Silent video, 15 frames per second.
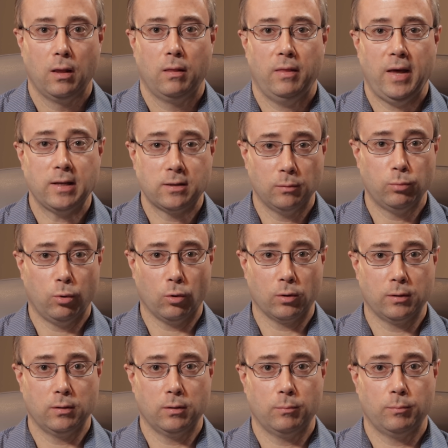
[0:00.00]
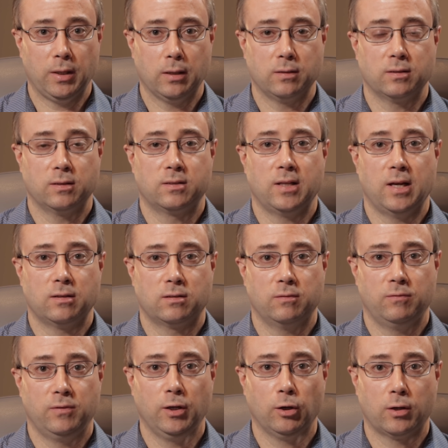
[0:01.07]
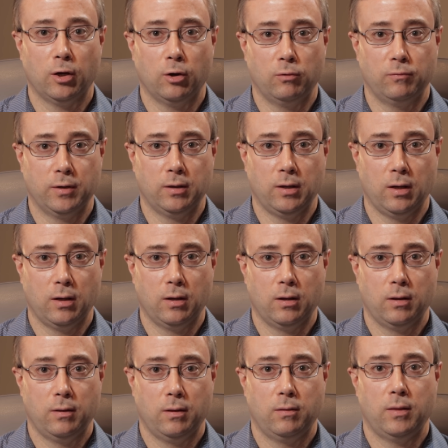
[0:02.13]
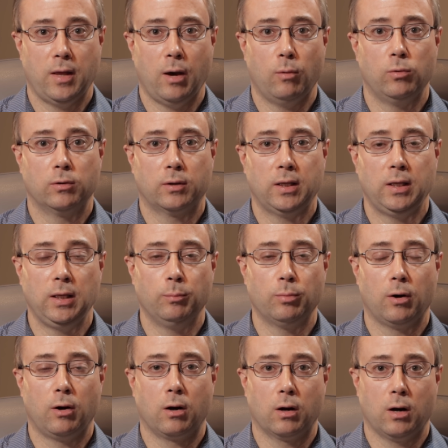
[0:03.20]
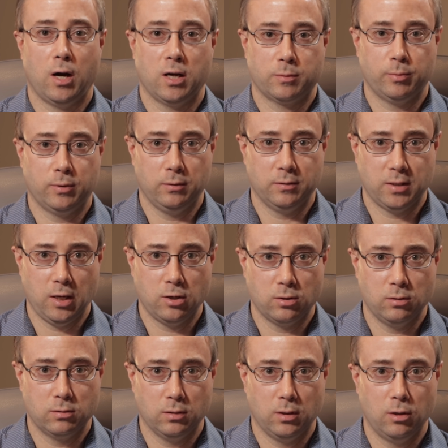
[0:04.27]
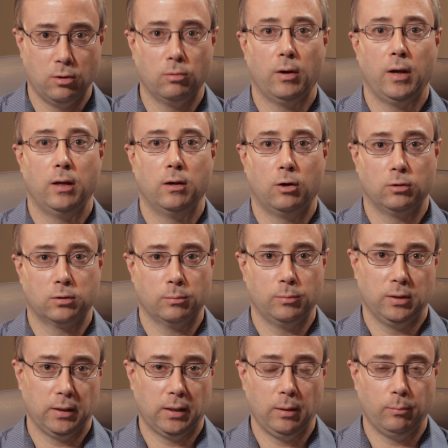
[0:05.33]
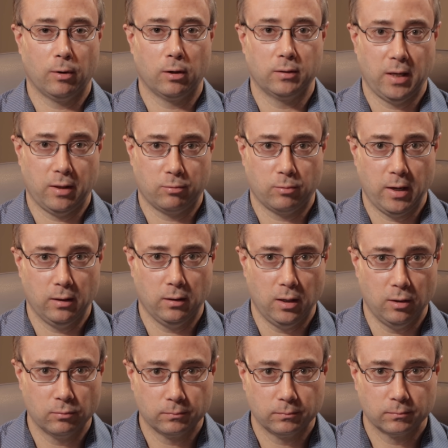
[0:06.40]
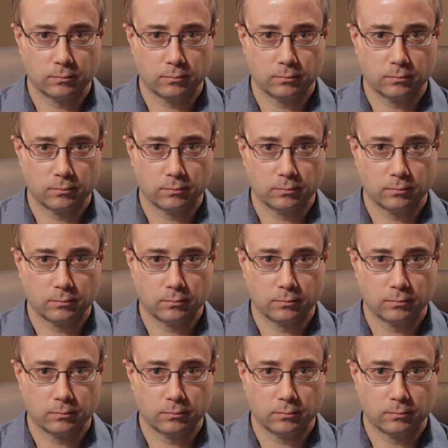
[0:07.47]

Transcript: That's important because it's that severe COVID that will keep our hospitalizations low and ultimately keep our death rate low.